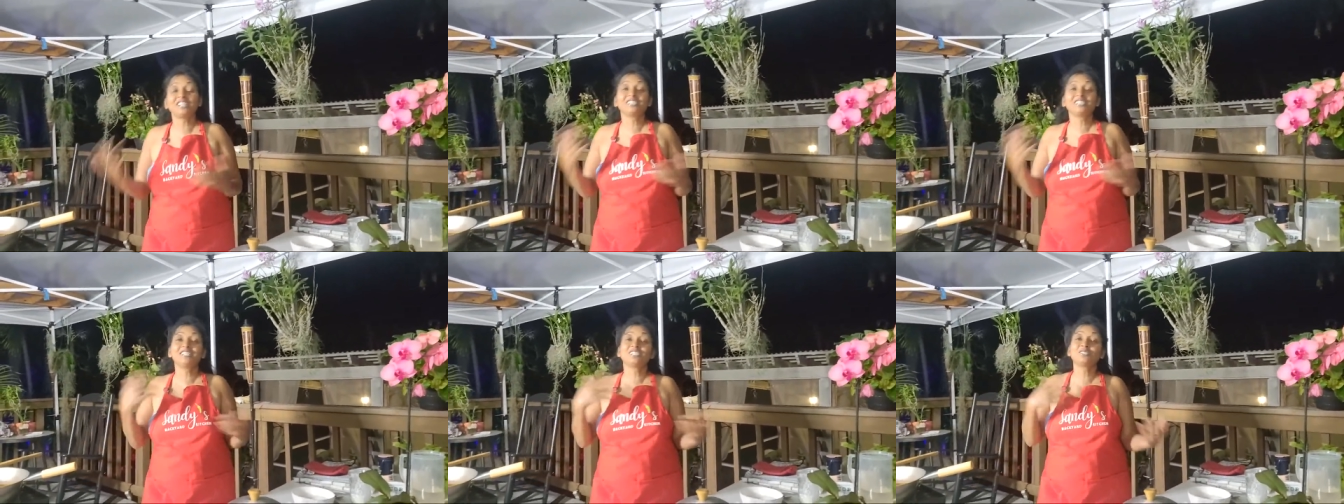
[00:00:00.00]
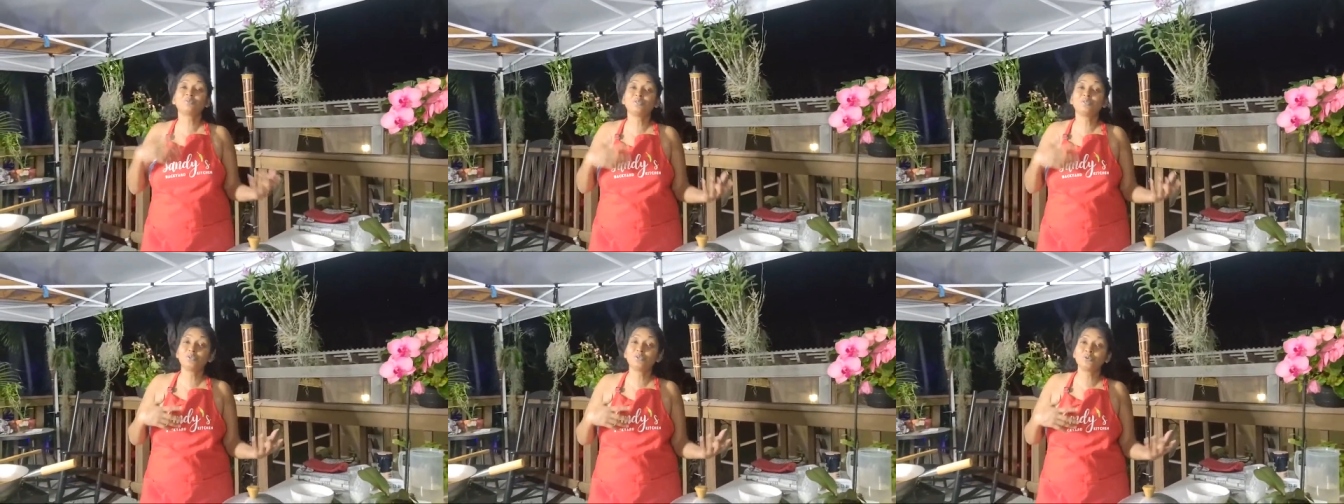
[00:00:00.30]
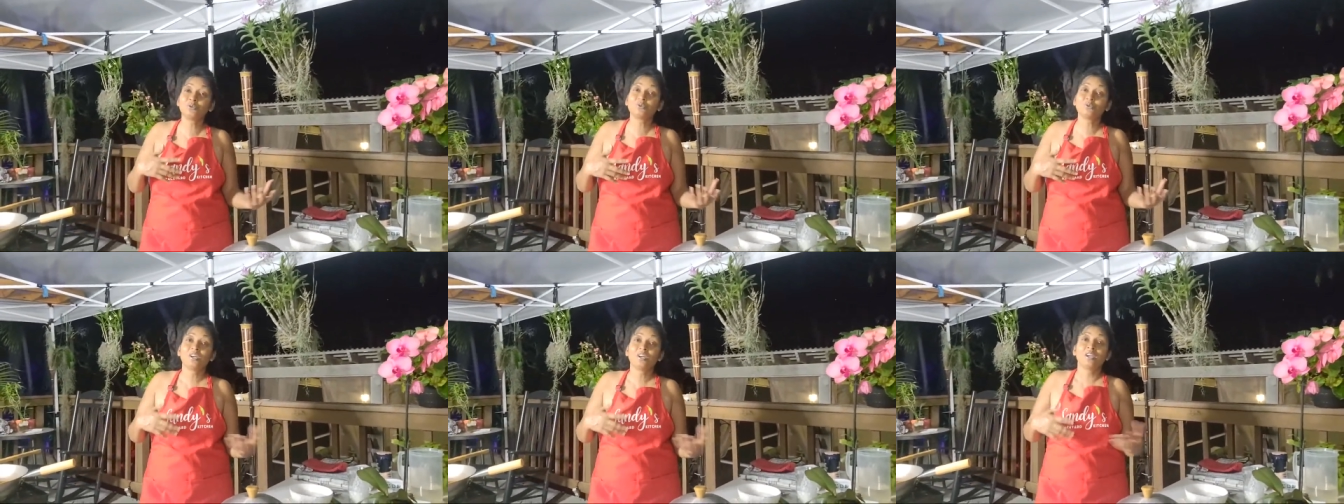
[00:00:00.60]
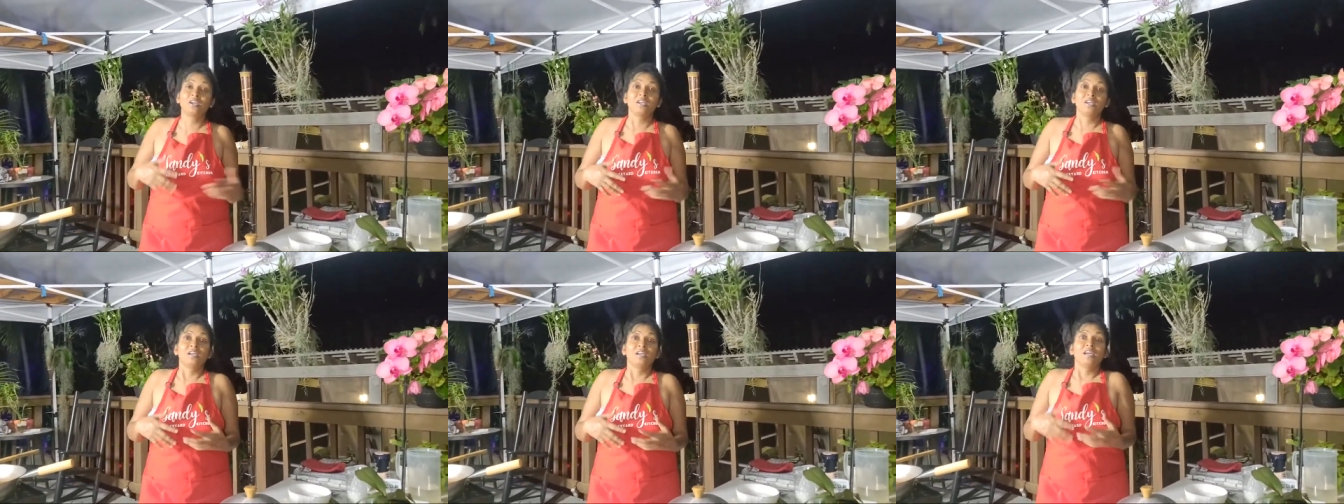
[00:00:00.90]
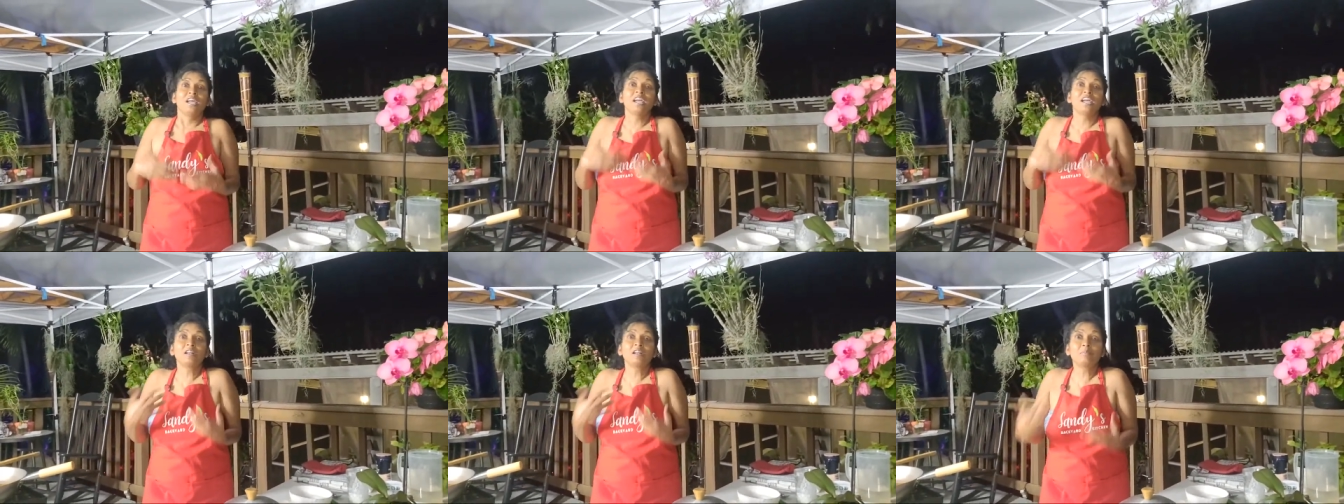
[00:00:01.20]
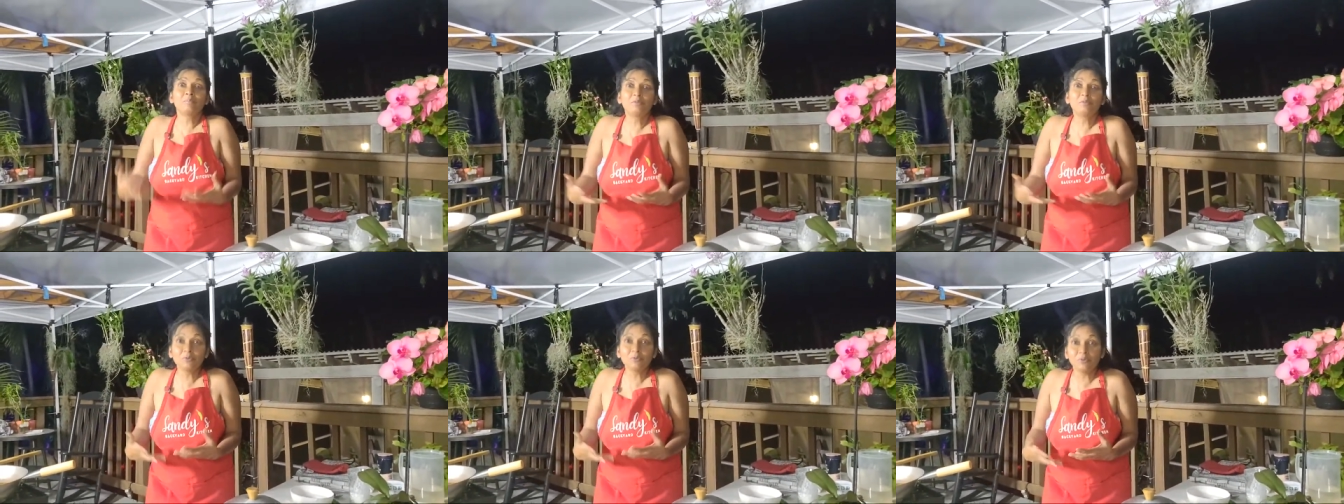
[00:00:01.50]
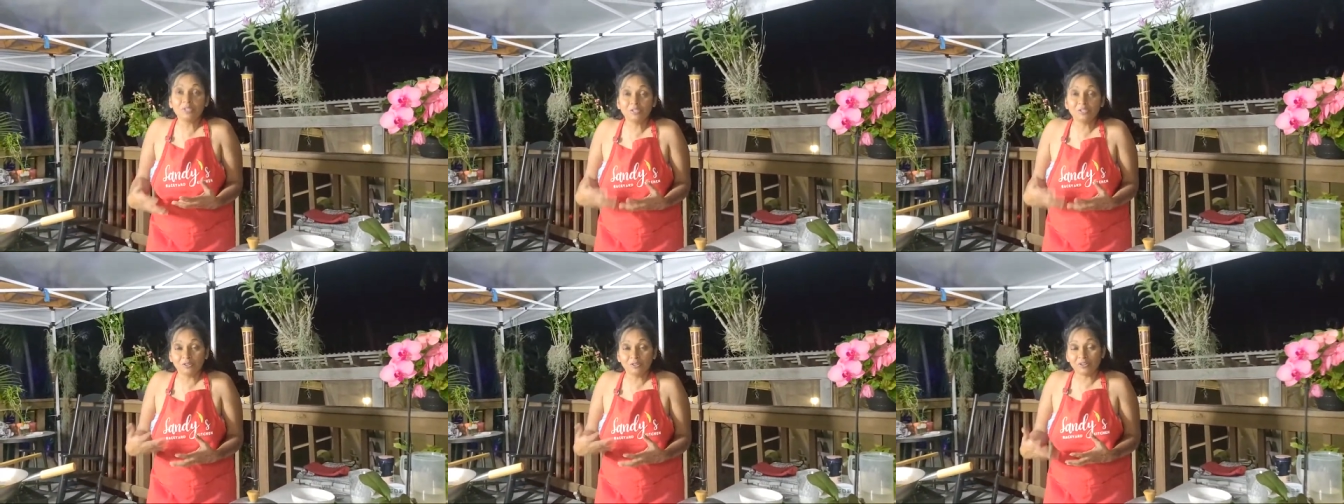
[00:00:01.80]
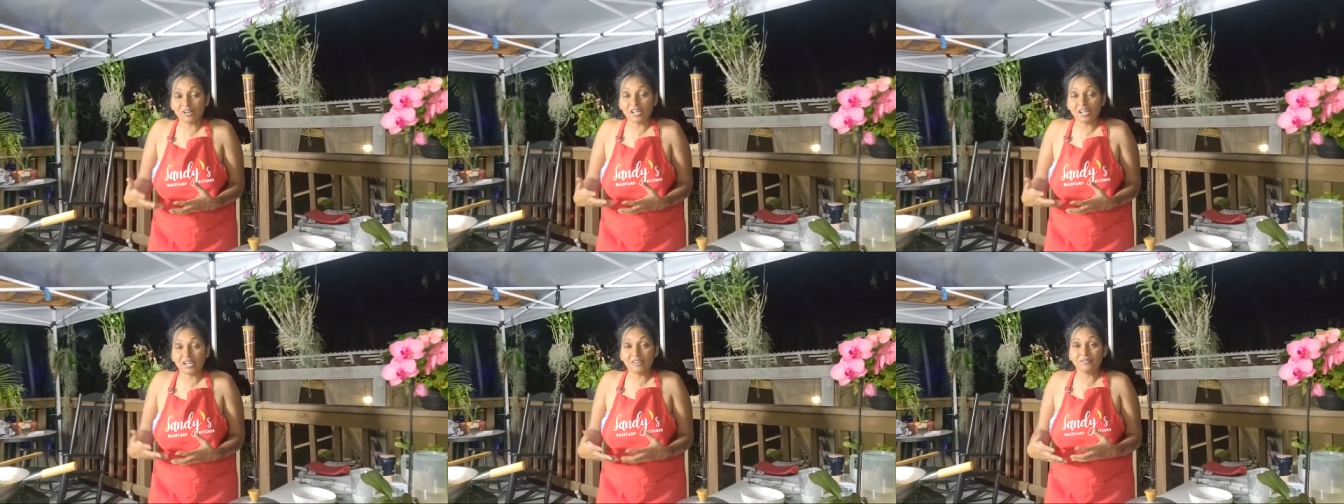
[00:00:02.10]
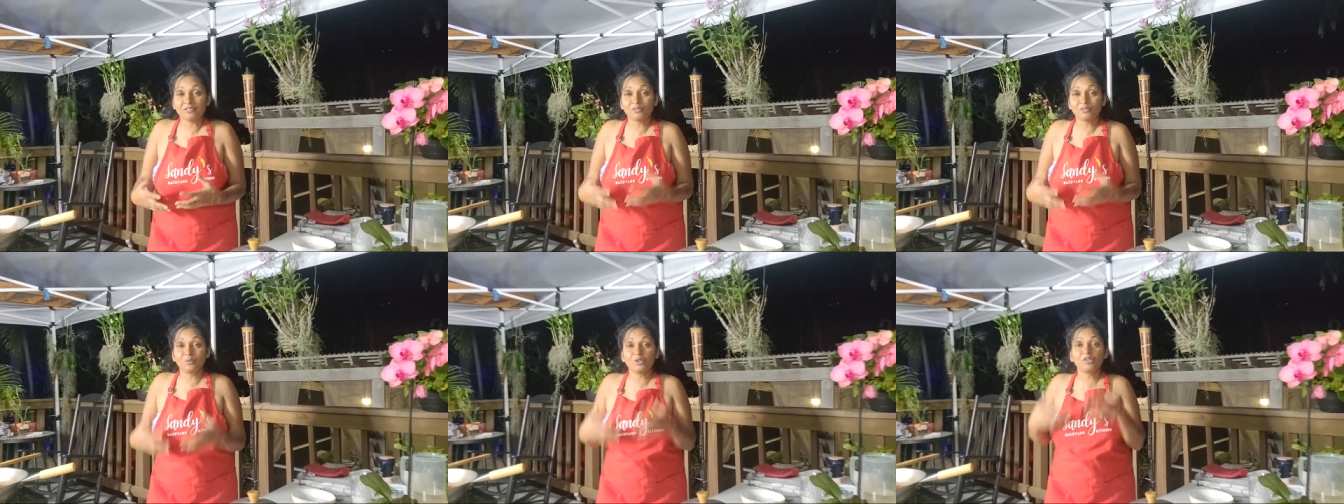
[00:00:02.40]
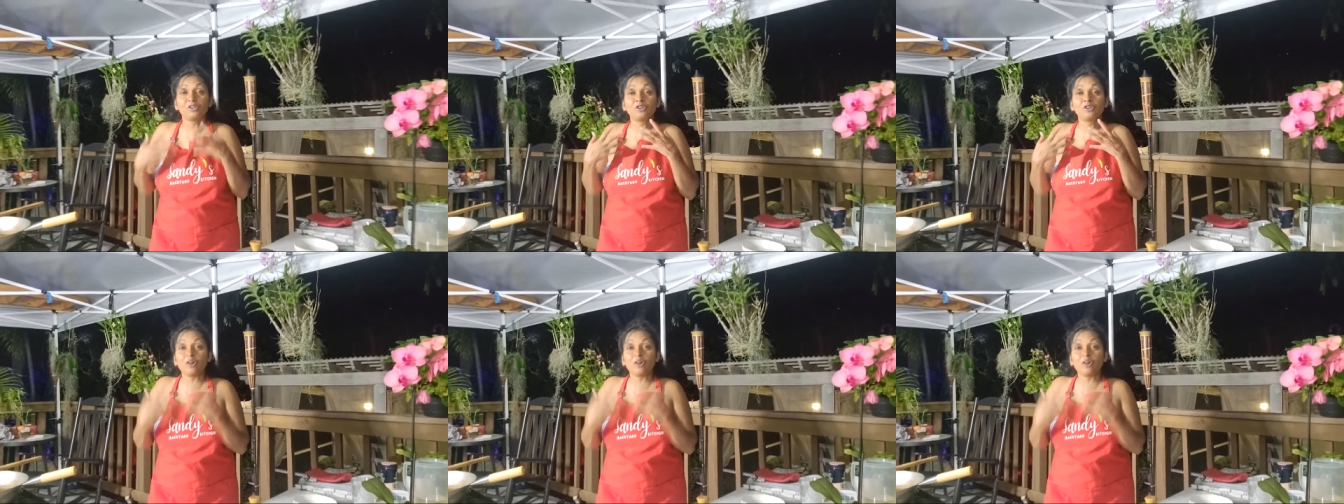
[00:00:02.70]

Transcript: the things we do help you in your mm-hmm. lives. We mm-hmm.